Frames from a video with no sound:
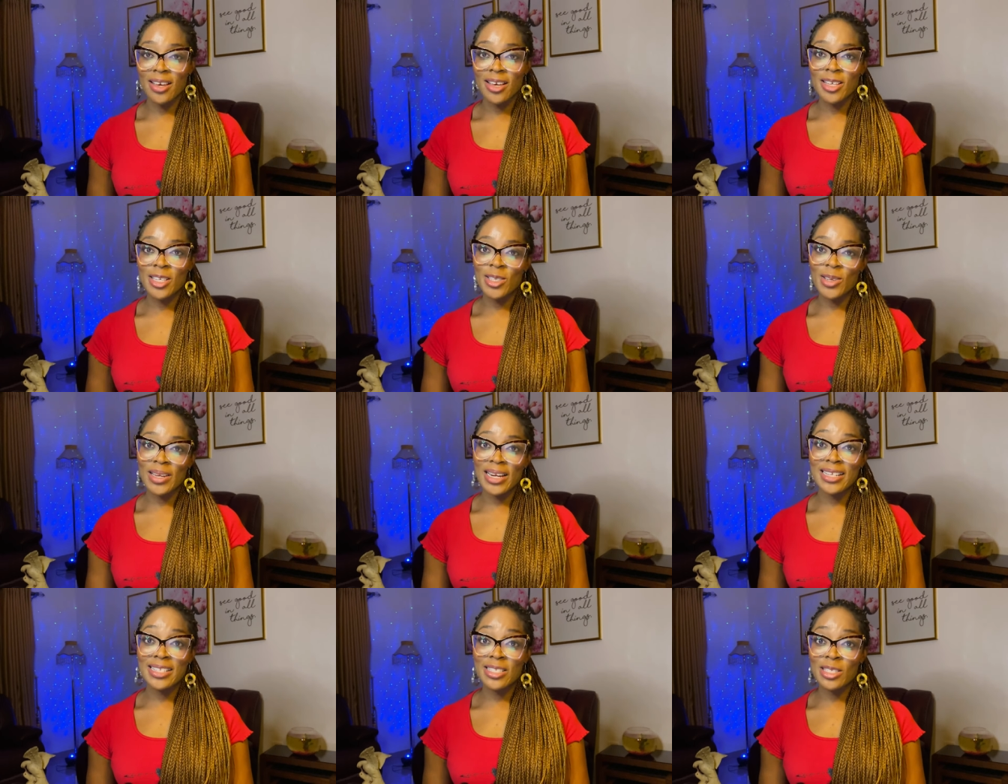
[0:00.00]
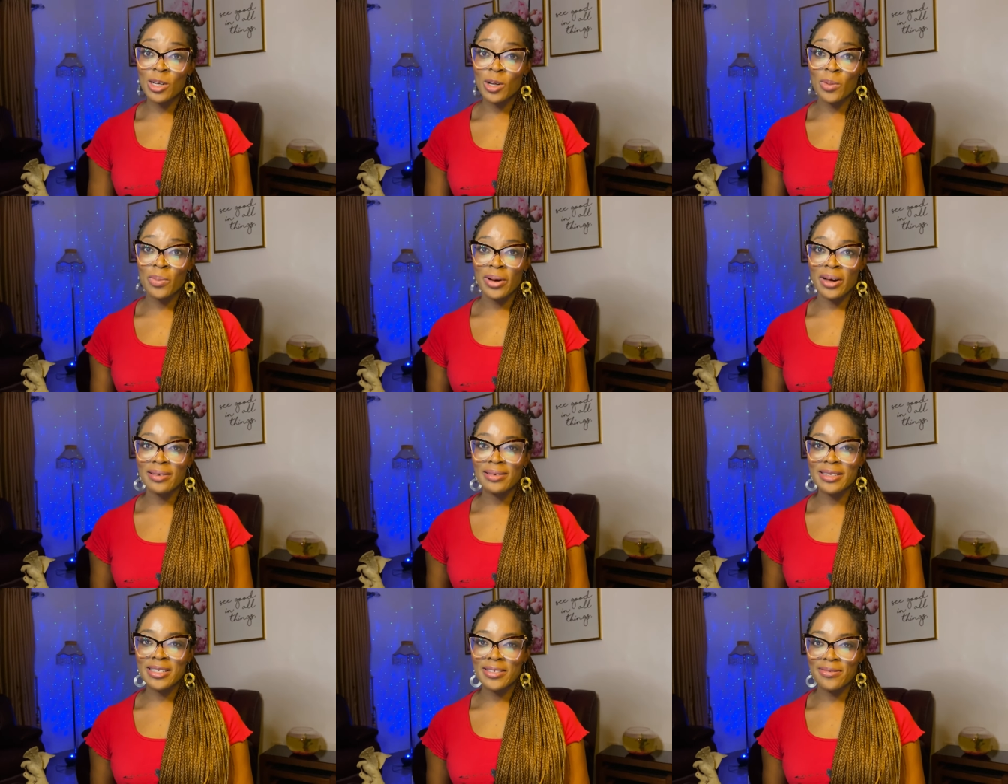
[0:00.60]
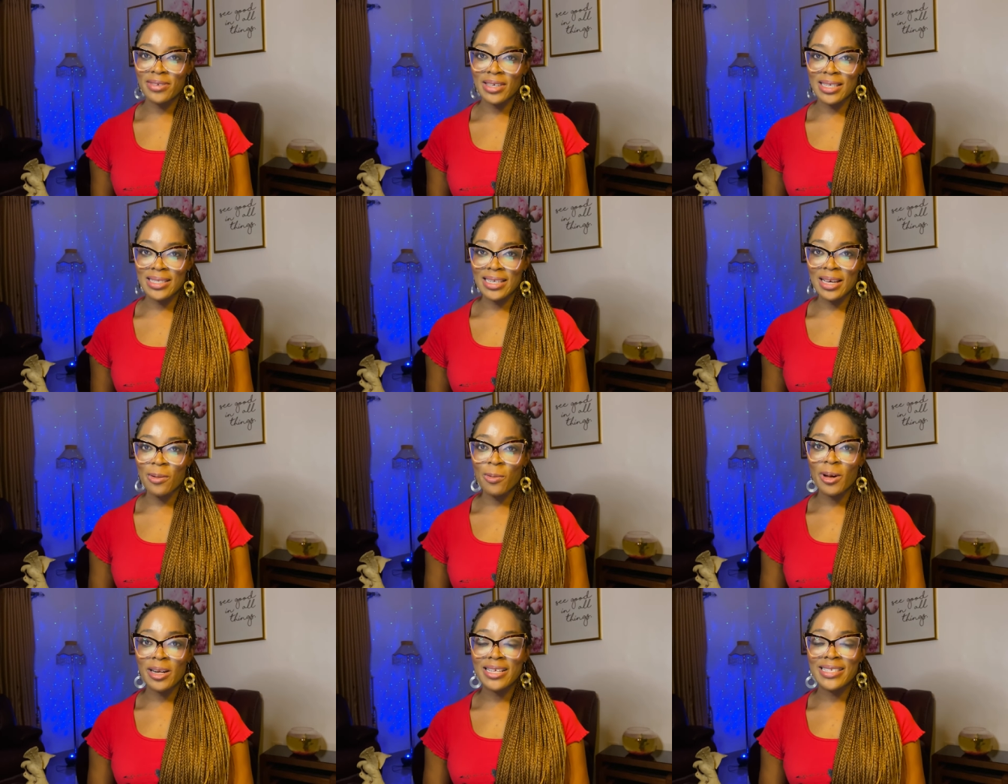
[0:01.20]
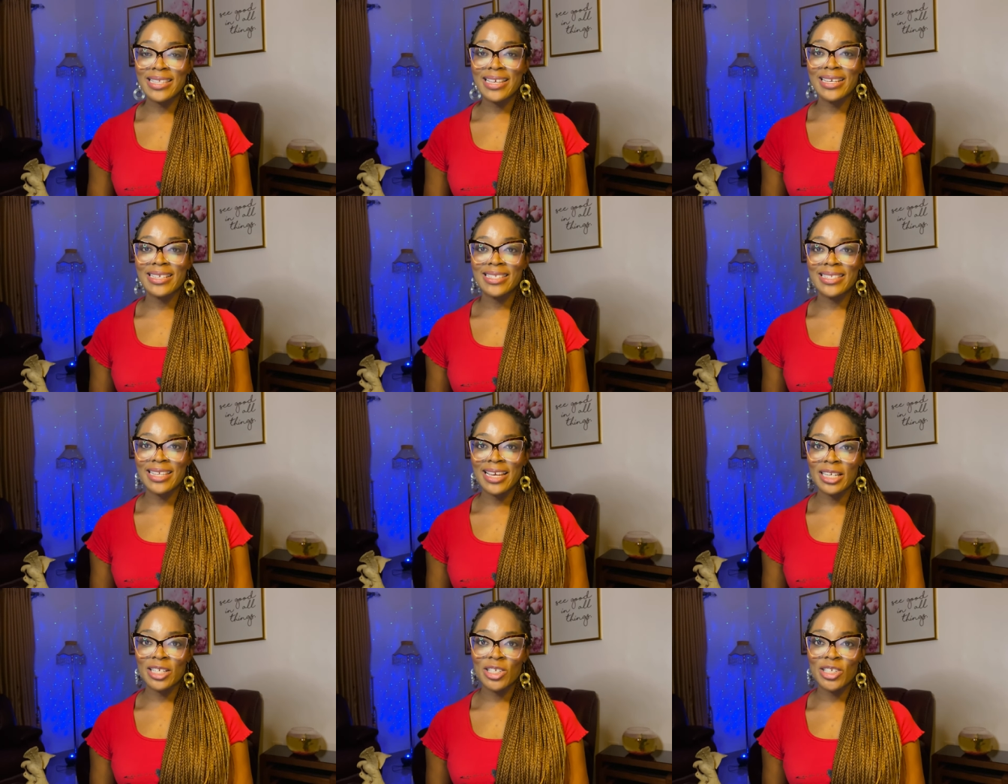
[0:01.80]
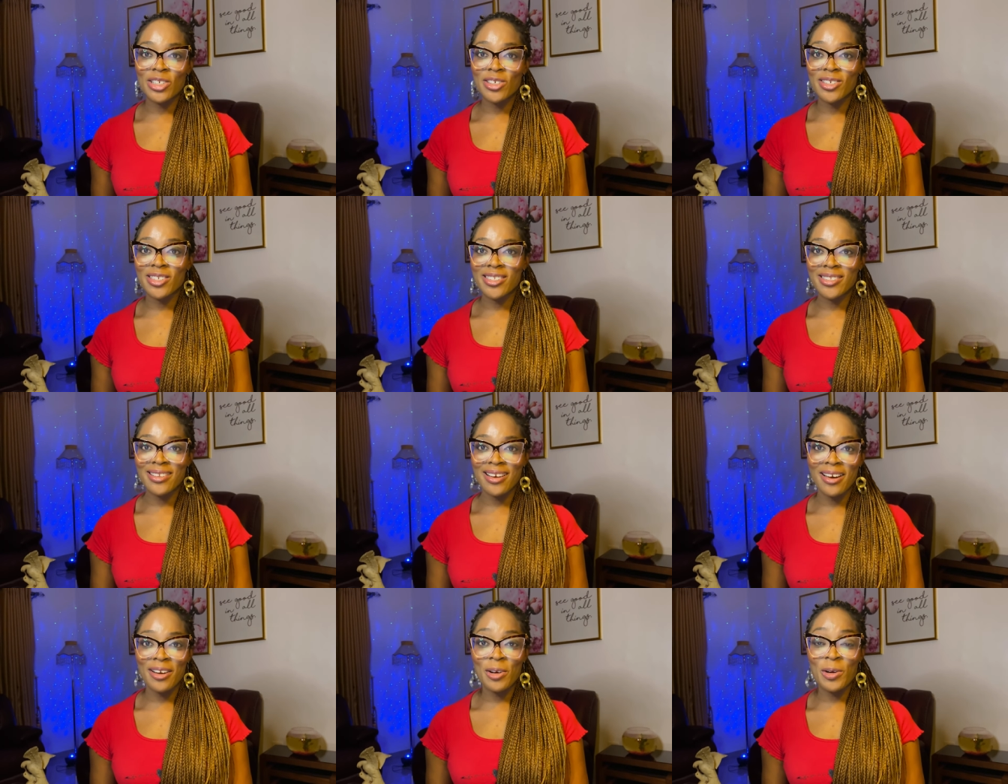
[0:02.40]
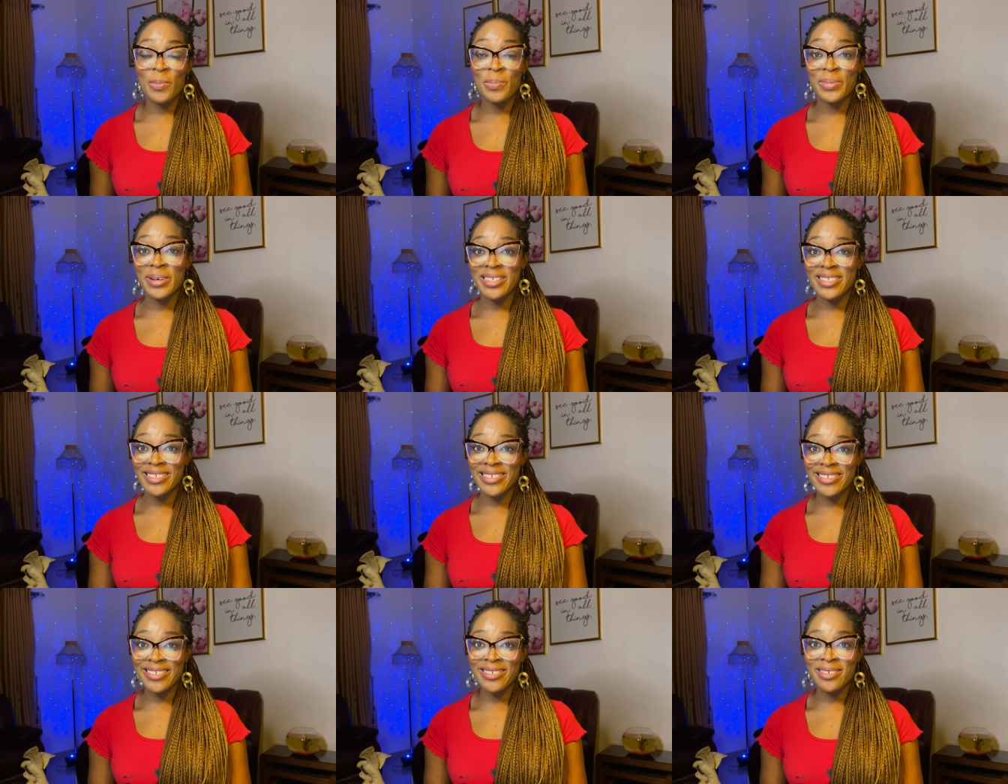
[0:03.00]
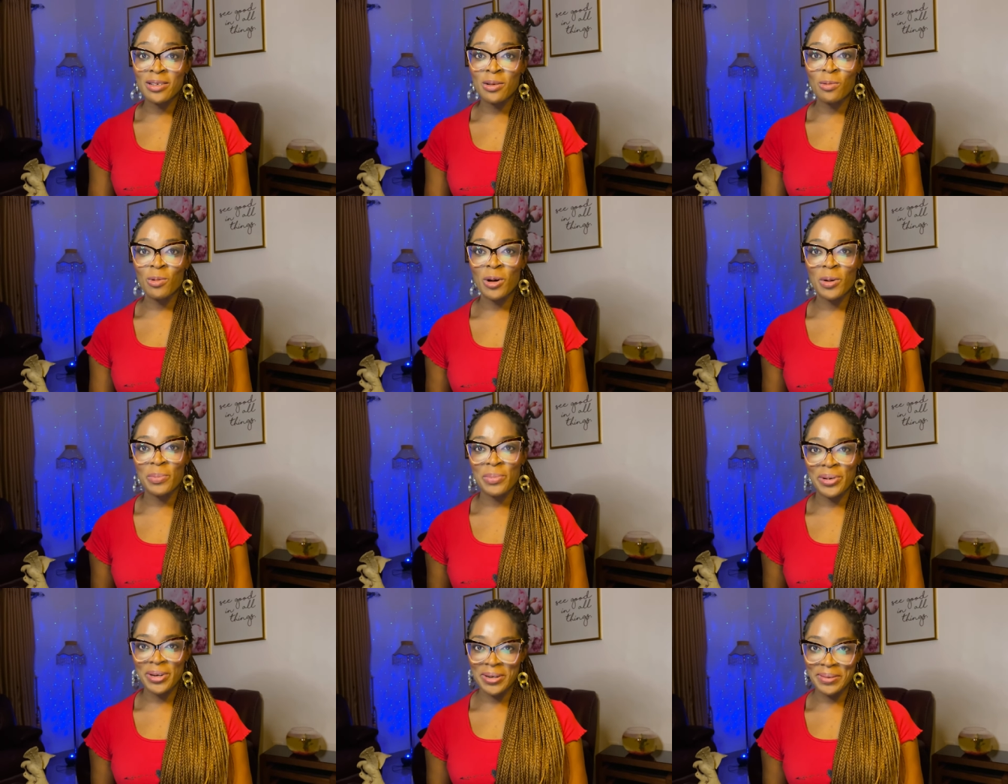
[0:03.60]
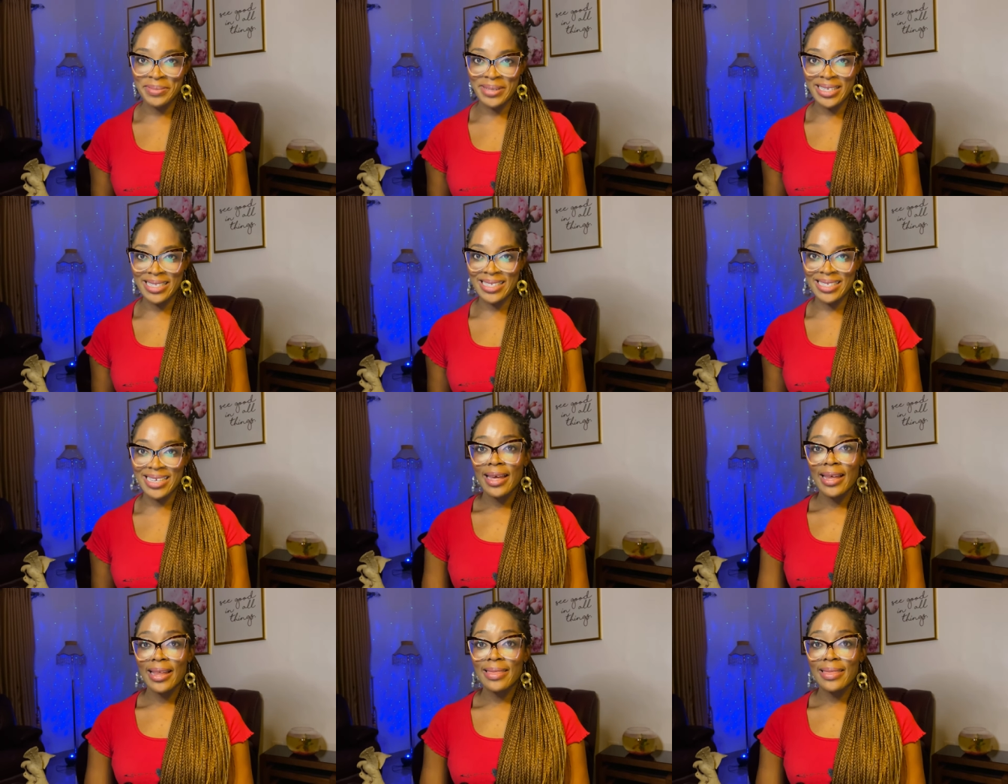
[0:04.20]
So let's talk about this visa. What is the Essential Startup Personnel Work Permit?